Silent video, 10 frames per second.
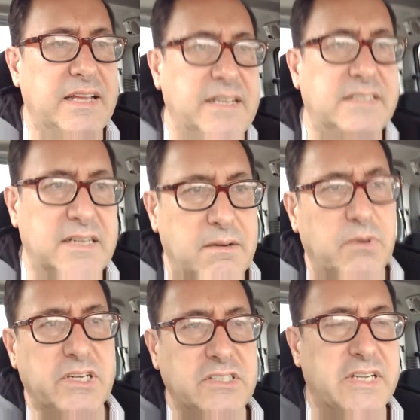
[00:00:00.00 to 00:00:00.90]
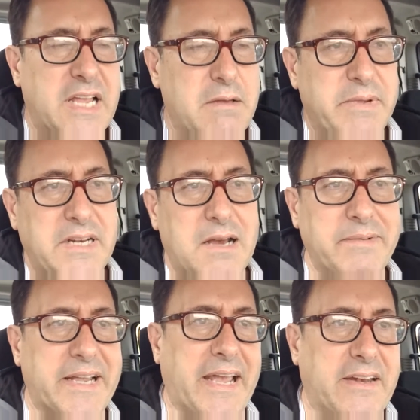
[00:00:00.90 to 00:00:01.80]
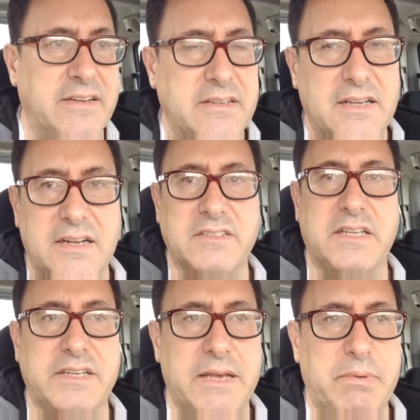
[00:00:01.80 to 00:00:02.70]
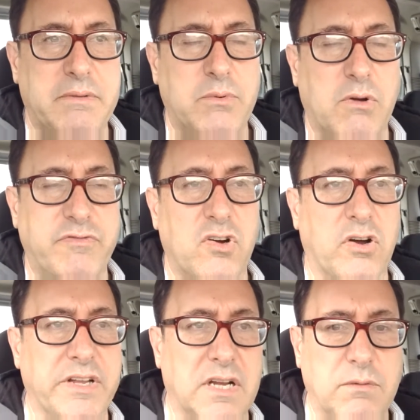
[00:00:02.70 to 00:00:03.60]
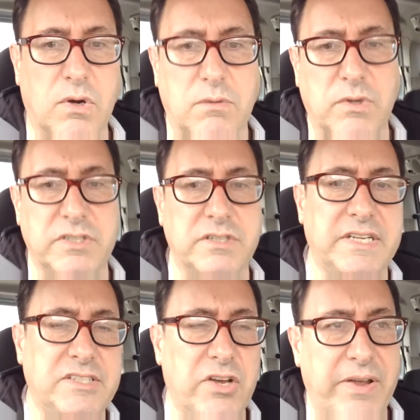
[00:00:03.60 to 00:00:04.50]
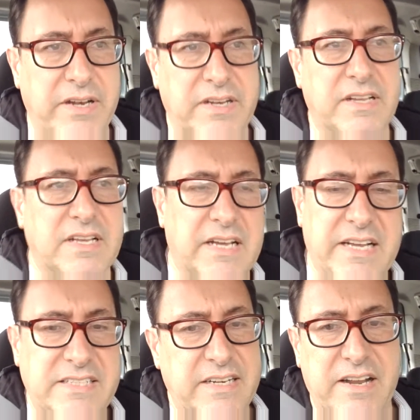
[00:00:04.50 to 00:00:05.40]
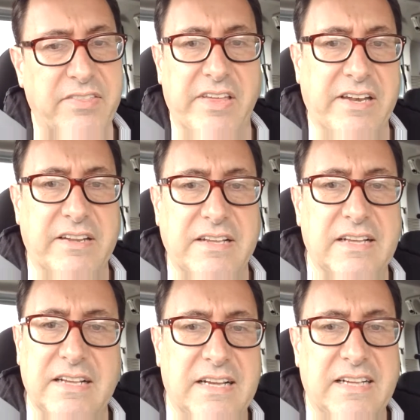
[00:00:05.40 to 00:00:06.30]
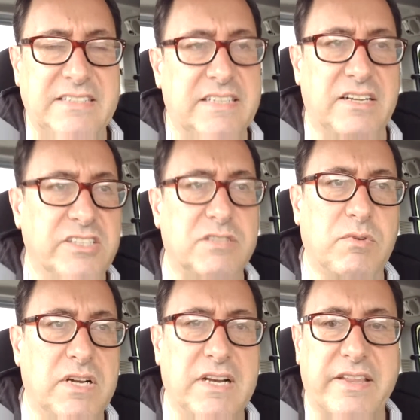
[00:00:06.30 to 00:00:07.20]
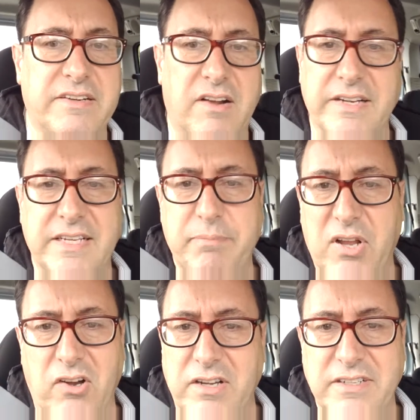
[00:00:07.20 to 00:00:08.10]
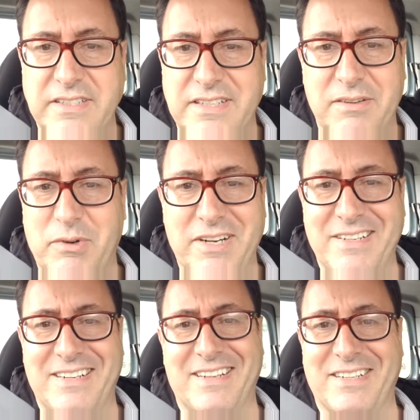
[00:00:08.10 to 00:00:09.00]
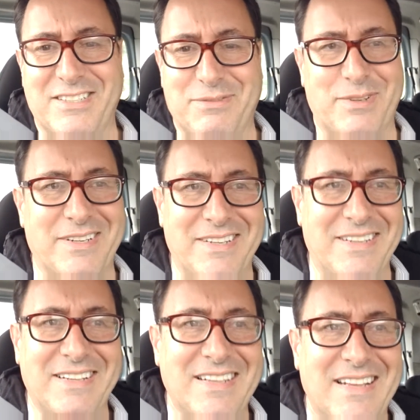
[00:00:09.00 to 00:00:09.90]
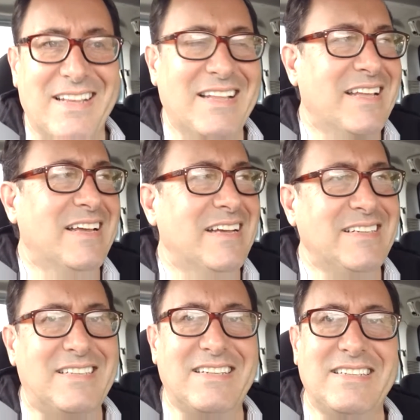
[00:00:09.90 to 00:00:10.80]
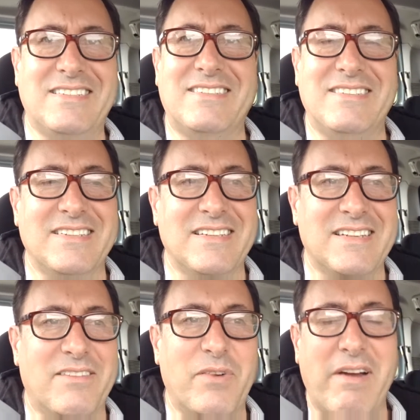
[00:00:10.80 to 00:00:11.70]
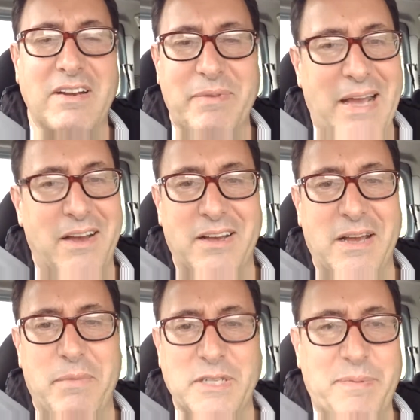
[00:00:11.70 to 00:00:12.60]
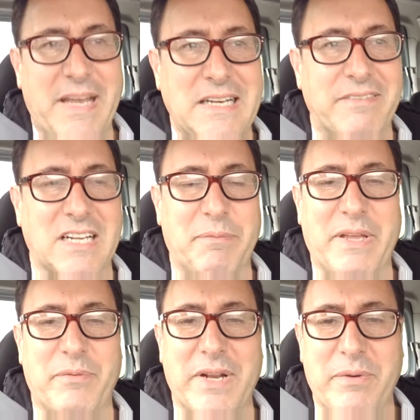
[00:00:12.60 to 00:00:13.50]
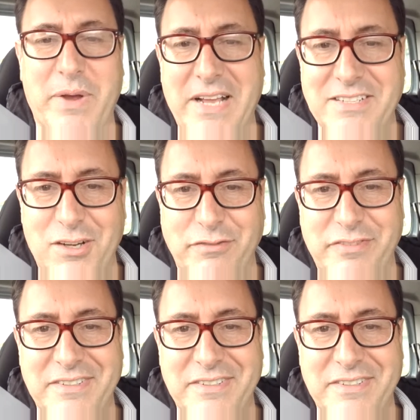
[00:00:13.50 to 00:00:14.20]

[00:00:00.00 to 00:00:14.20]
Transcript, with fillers: He said, I want you to get me numb again. And I said, Yeah, but what for? You know, what, what do you need doing? He said, Nothing. He said, I just want another ID block. He said, I, want, I just want. He said, I'm worried about how much pain I'm going to be in when it wears off.